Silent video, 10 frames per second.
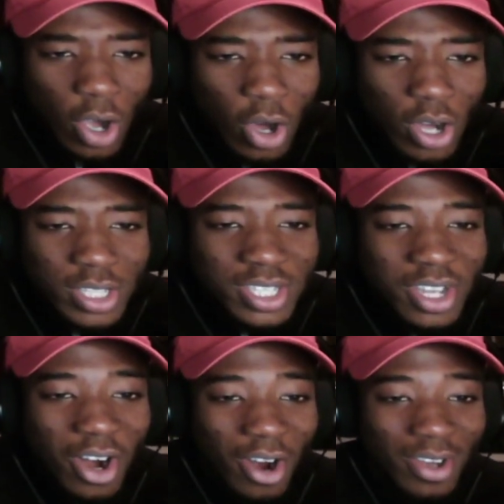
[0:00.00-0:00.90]
God's
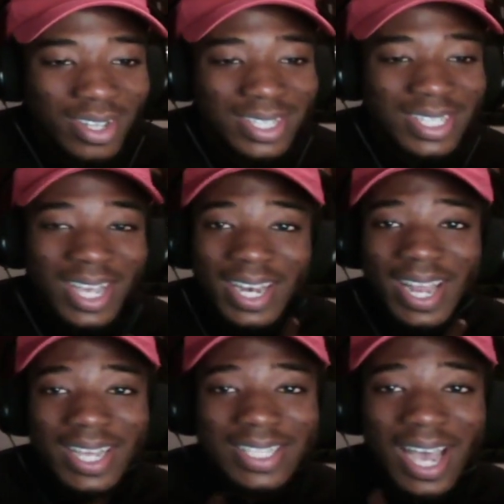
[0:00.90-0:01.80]
girl. You see her
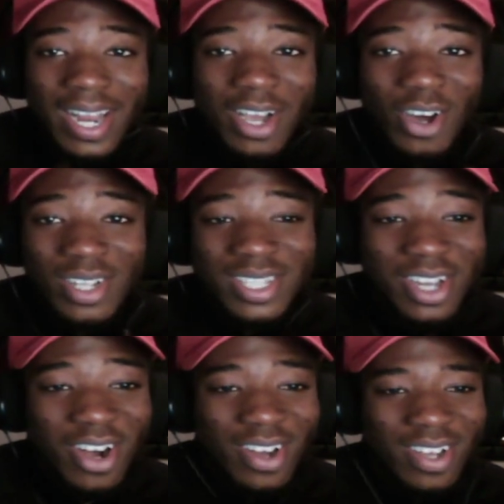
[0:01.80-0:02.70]
neck tatted, God's
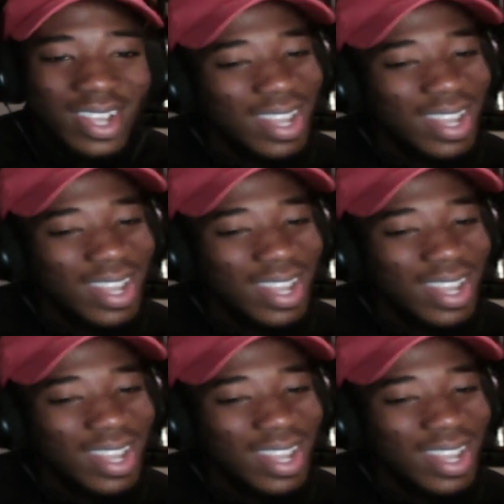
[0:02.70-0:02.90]
girl?